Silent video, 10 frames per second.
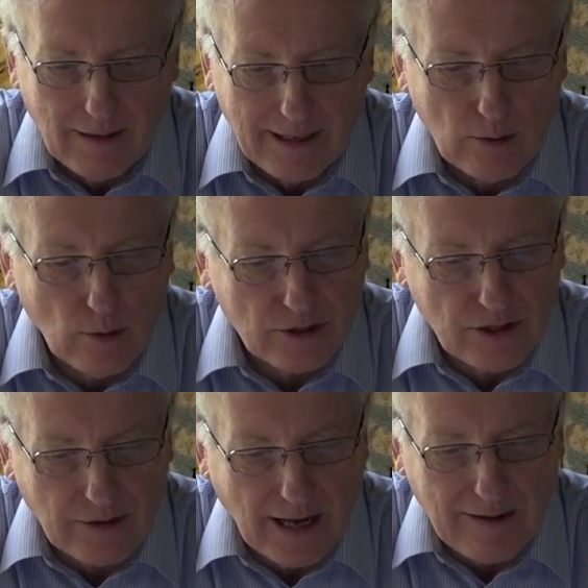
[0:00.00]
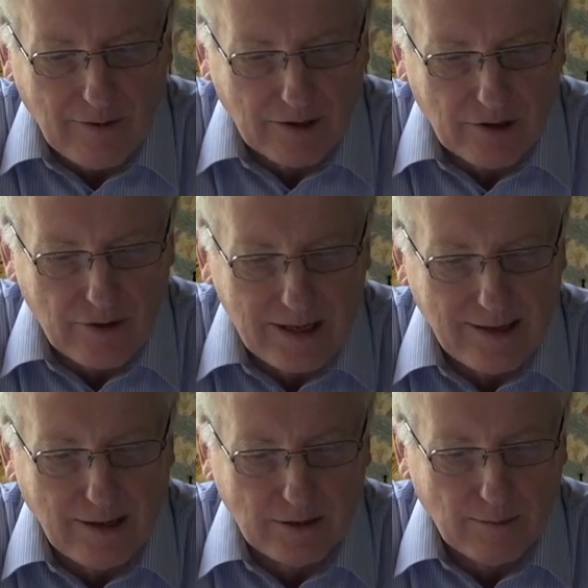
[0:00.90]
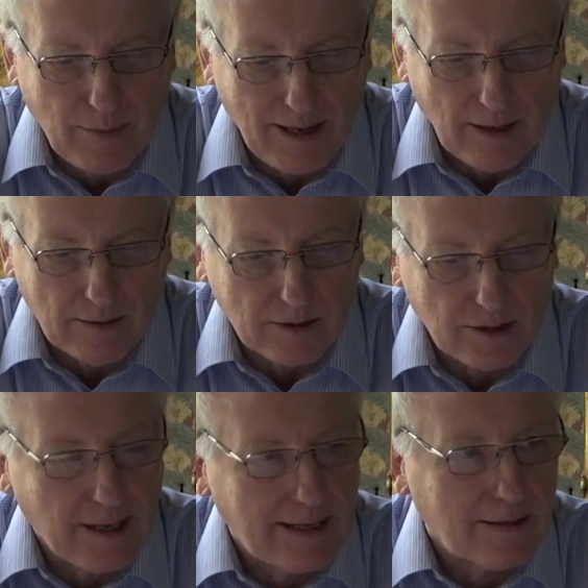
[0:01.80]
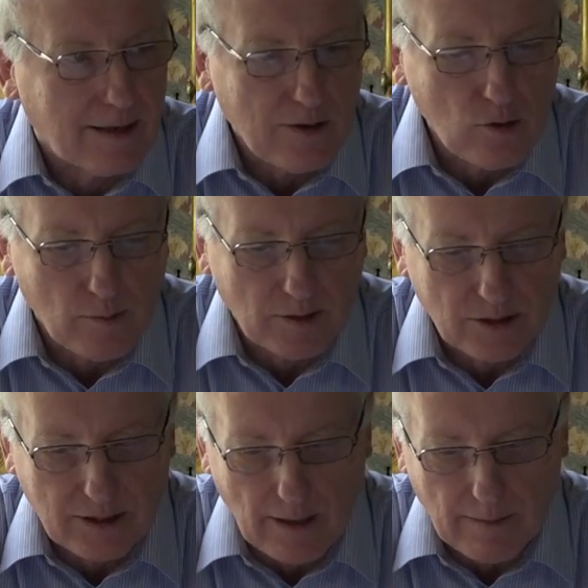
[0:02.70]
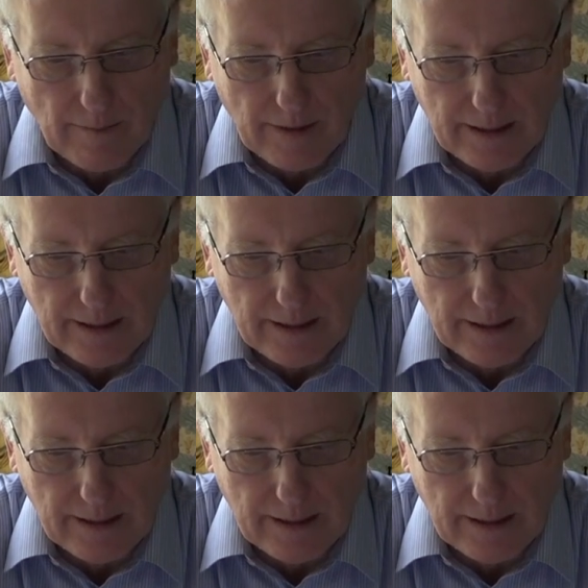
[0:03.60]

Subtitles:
He also gave her £3,000, then an enormous sum,